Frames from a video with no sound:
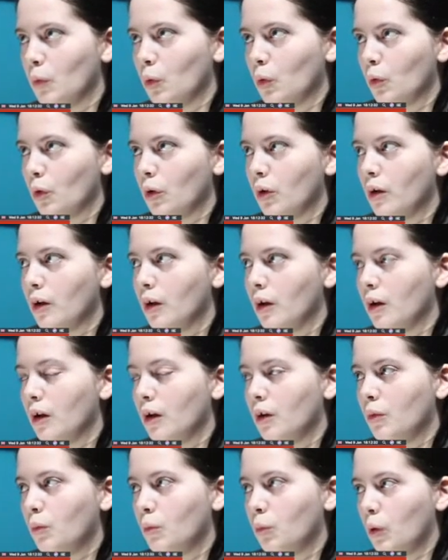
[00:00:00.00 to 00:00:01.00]
or
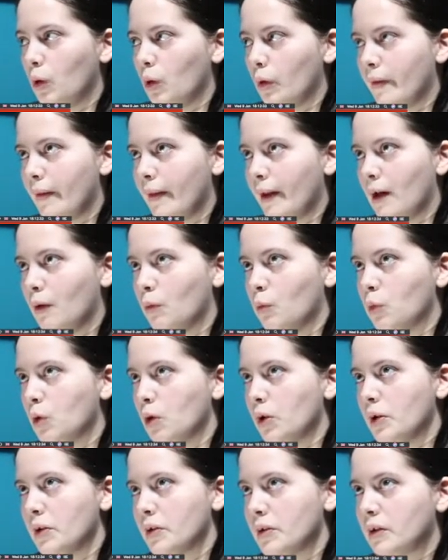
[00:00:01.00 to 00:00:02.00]
what that
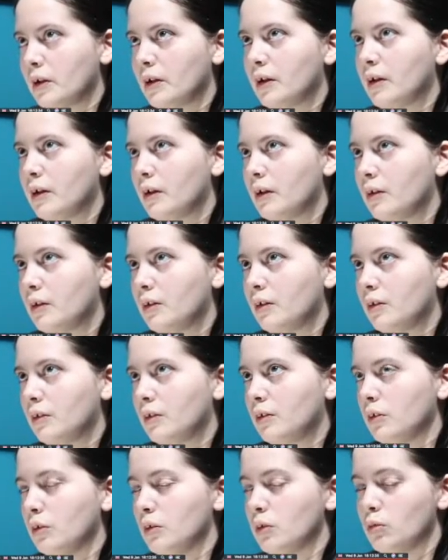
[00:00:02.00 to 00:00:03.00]
word
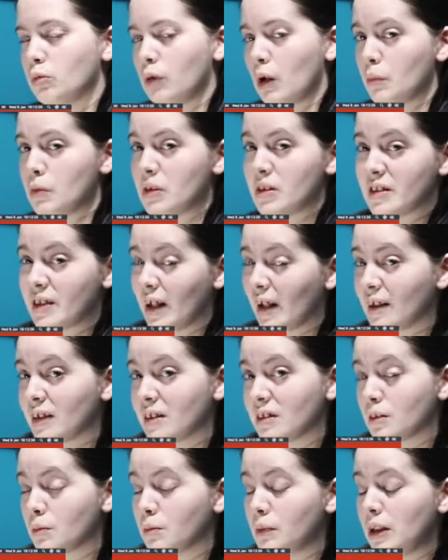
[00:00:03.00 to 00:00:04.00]
could
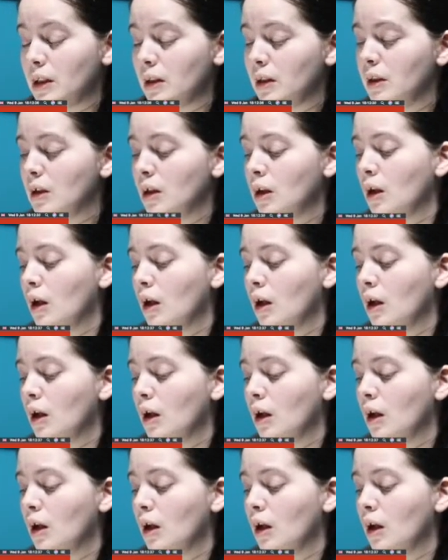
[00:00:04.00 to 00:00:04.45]
represent to me.